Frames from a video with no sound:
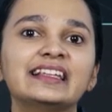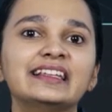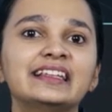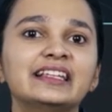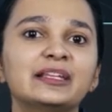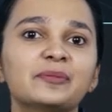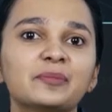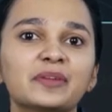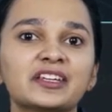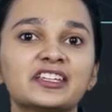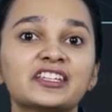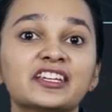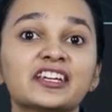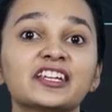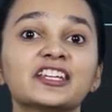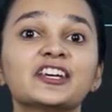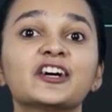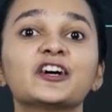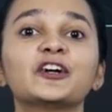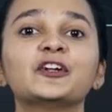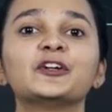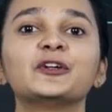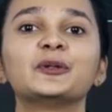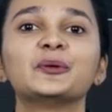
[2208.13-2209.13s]
limited
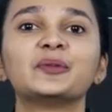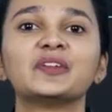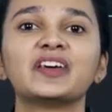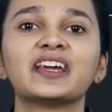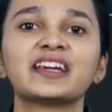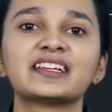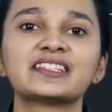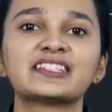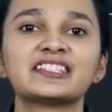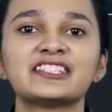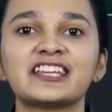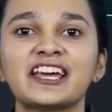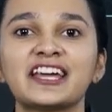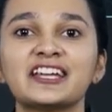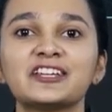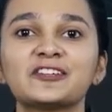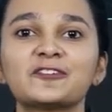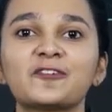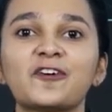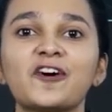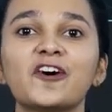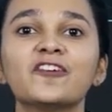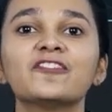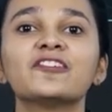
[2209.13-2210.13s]
to the
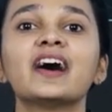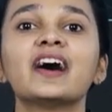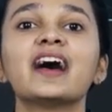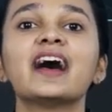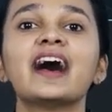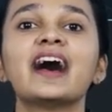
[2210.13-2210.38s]
extent of